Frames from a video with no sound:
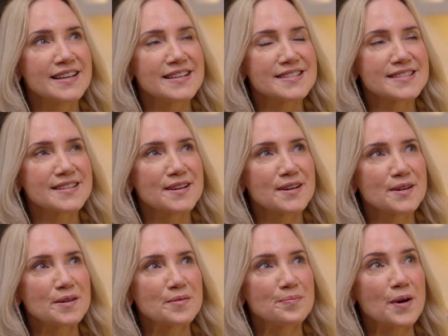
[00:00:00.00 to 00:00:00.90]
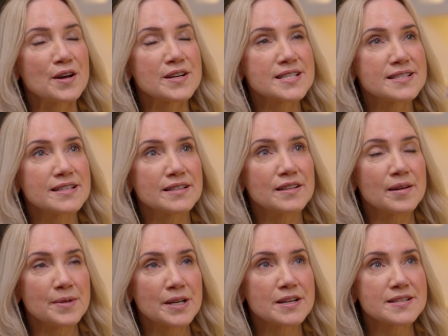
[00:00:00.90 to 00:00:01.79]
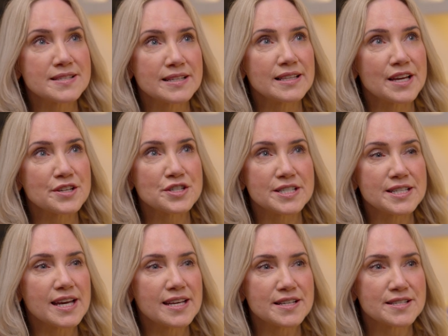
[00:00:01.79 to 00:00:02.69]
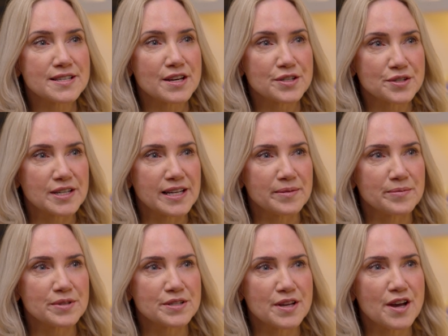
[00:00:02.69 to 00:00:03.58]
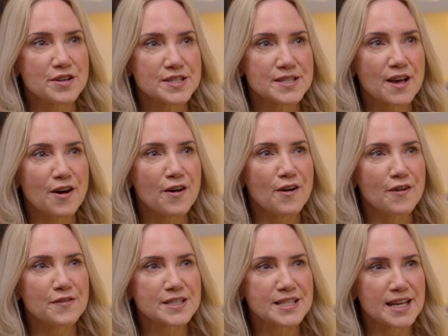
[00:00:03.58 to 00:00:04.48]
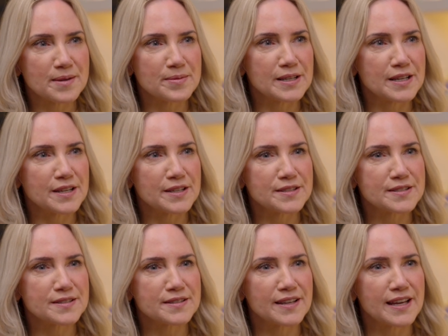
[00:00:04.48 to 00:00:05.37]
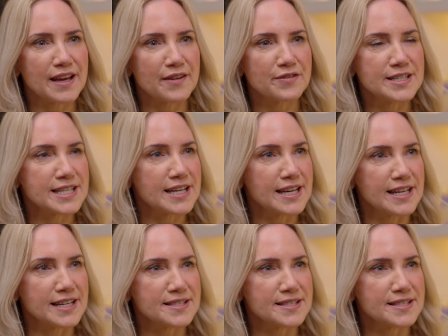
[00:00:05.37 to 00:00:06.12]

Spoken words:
So, but I still actually take sertraline, but as half a tablet every day.